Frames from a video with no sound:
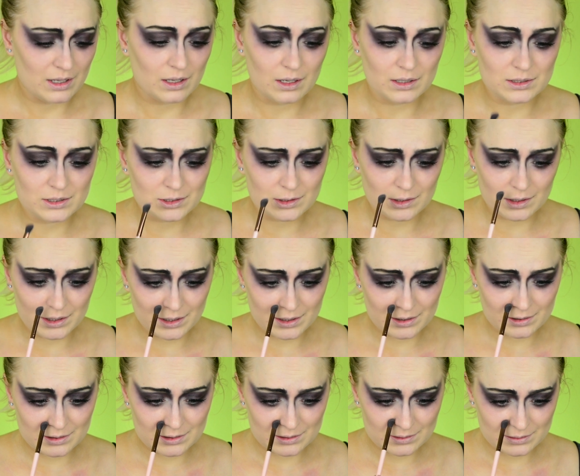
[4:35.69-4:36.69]
Let's try
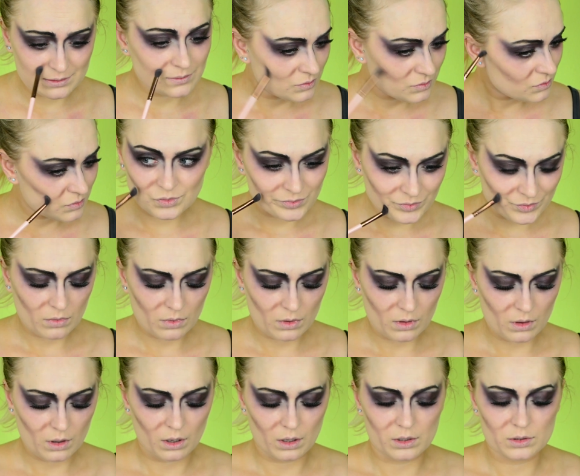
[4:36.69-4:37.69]
that
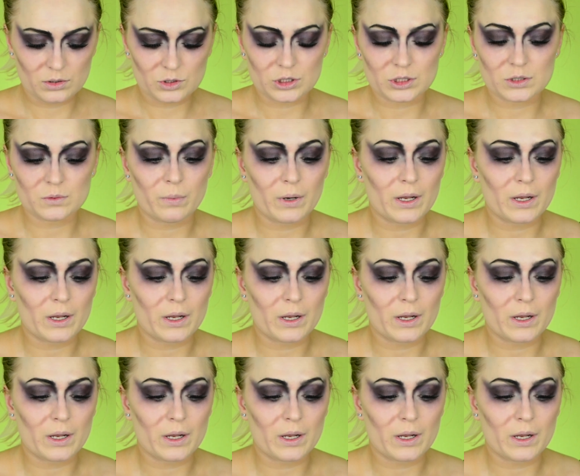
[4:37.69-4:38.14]
and just